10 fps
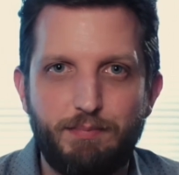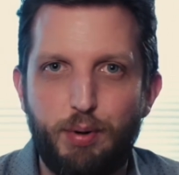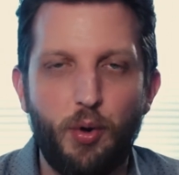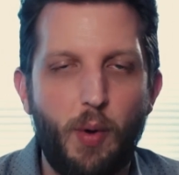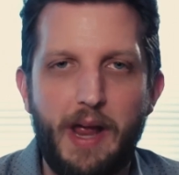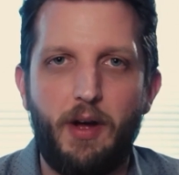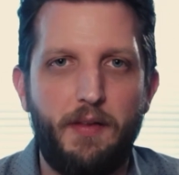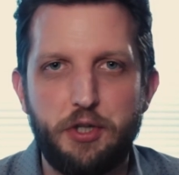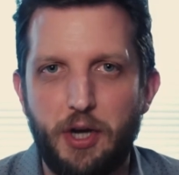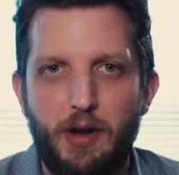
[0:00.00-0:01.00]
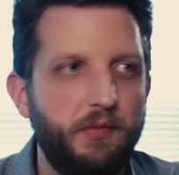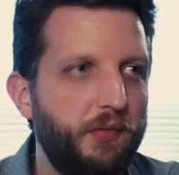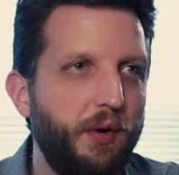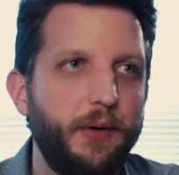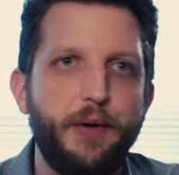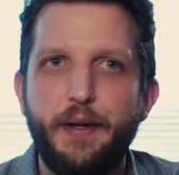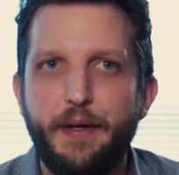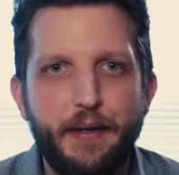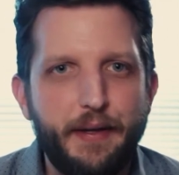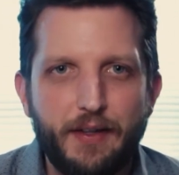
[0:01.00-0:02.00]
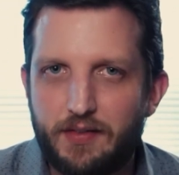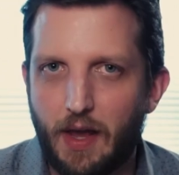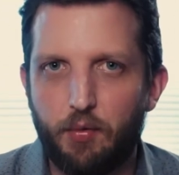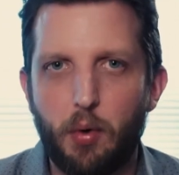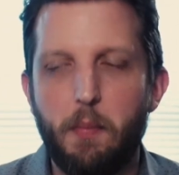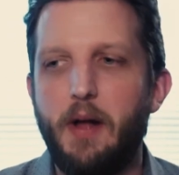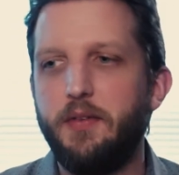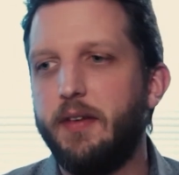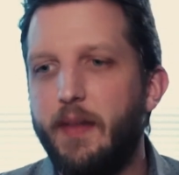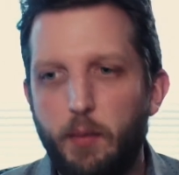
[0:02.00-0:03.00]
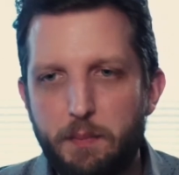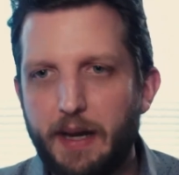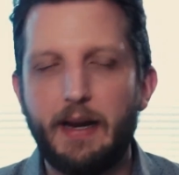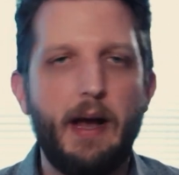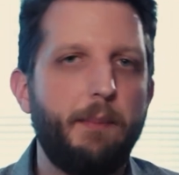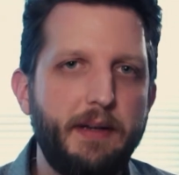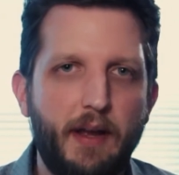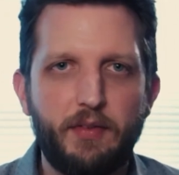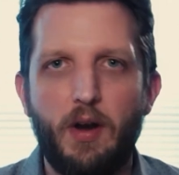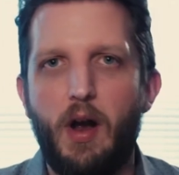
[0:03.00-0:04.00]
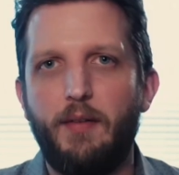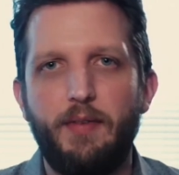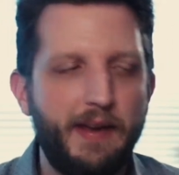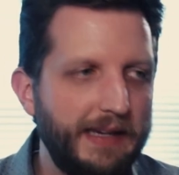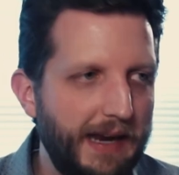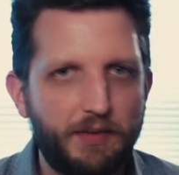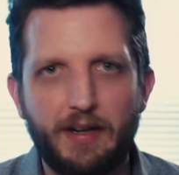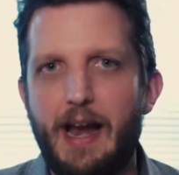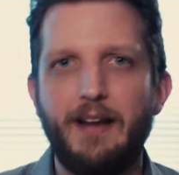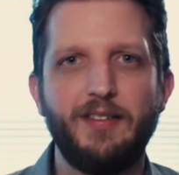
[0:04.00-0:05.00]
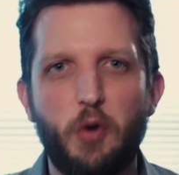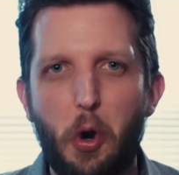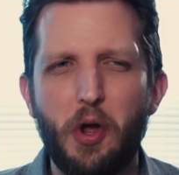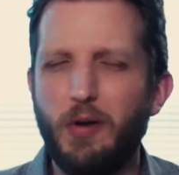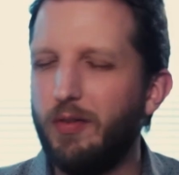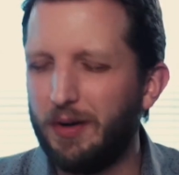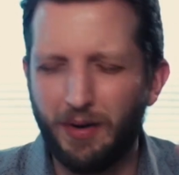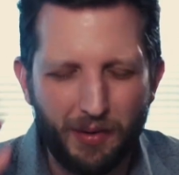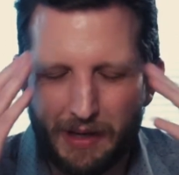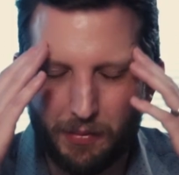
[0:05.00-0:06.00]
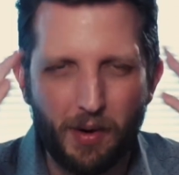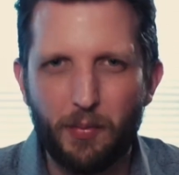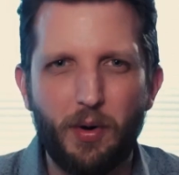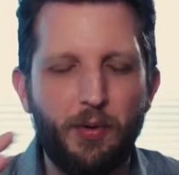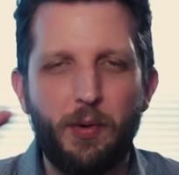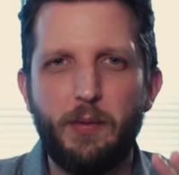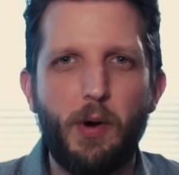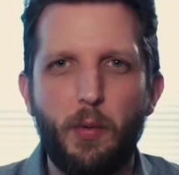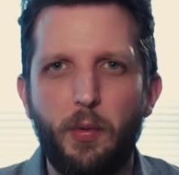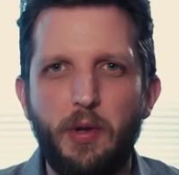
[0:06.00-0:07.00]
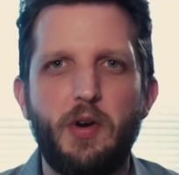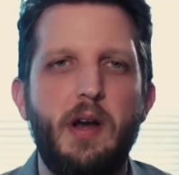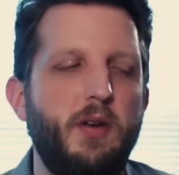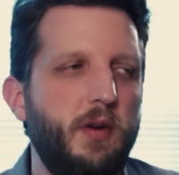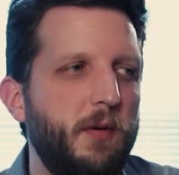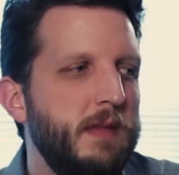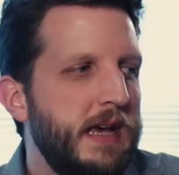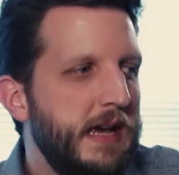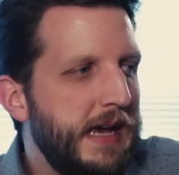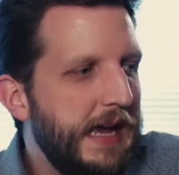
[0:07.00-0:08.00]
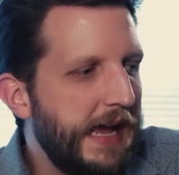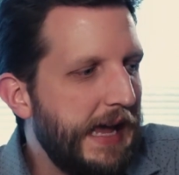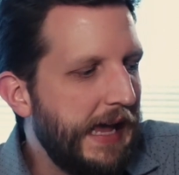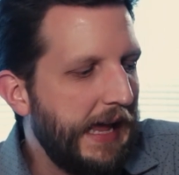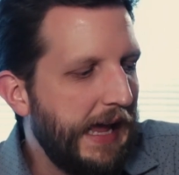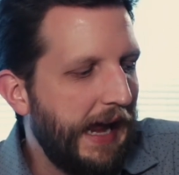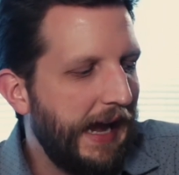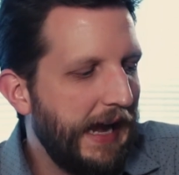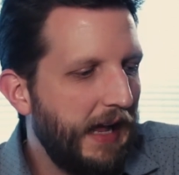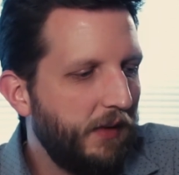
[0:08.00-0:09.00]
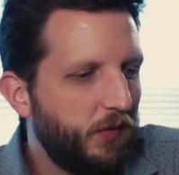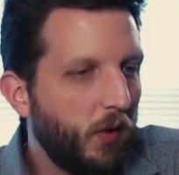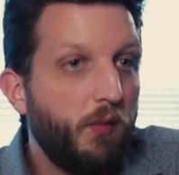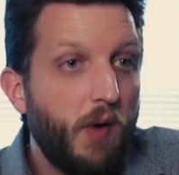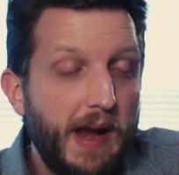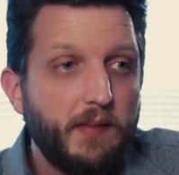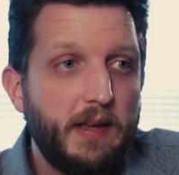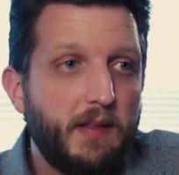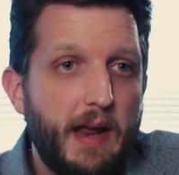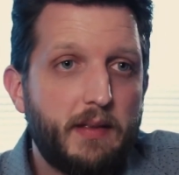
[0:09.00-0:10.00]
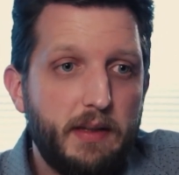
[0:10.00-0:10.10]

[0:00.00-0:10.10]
put away on the shelf for several months. And then we pick it up and dust off. And then you have to kind of start over and go, wait, where were we? What were we trying to do? And so finally, like